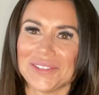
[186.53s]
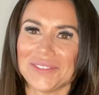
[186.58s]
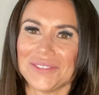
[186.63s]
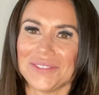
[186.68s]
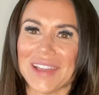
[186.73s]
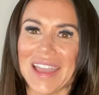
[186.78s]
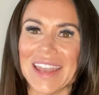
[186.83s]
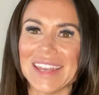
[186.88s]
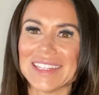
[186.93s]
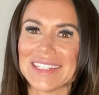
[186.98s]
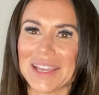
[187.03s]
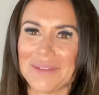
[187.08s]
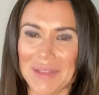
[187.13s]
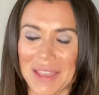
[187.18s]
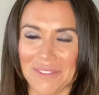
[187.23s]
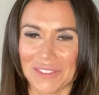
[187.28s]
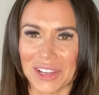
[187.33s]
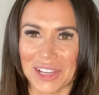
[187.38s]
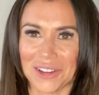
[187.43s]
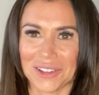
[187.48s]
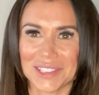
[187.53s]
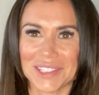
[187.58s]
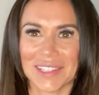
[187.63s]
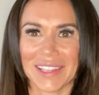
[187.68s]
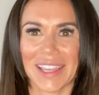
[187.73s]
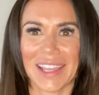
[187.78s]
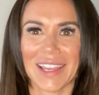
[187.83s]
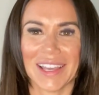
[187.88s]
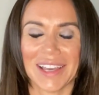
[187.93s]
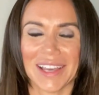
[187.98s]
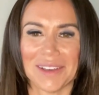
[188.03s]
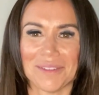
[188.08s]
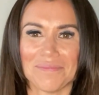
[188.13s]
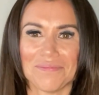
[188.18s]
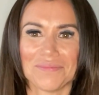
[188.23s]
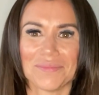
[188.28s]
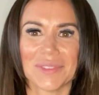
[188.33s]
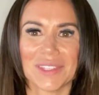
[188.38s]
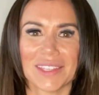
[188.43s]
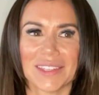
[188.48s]
Anytime I ever go to like a
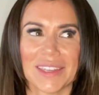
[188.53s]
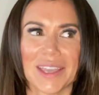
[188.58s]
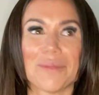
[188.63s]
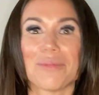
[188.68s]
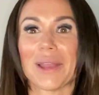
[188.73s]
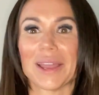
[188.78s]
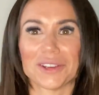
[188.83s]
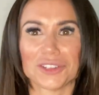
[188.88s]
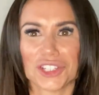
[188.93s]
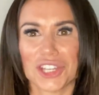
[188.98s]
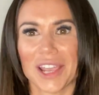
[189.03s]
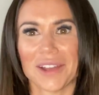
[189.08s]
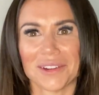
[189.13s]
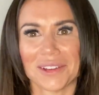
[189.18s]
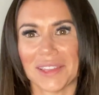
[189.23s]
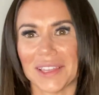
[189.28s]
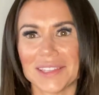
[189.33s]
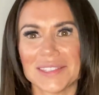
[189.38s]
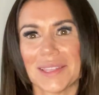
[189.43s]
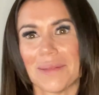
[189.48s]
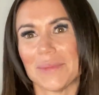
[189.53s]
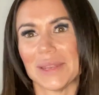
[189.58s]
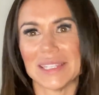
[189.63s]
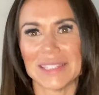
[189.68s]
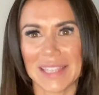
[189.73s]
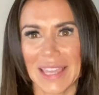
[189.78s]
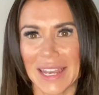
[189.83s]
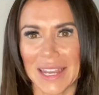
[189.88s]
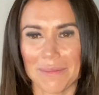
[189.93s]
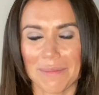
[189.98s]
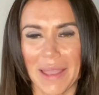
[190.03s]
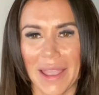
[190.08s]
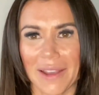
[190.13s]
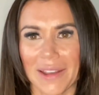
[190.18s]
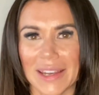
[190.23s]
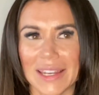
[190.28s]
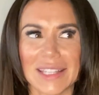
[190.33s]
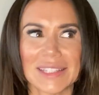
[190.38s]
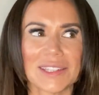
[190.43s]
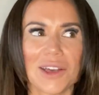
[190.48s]
bridal shower, like somebody's getting
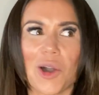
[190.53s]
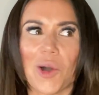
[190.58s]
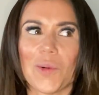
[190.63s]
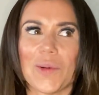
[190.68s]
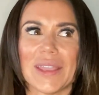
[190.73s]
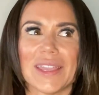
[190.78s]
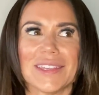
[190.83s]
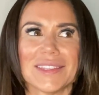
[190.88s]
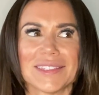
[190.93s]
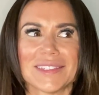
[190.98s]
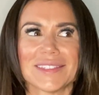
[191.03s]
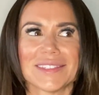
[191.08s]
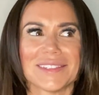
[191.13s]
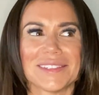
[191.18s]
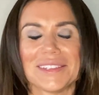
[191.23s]
married, it's always,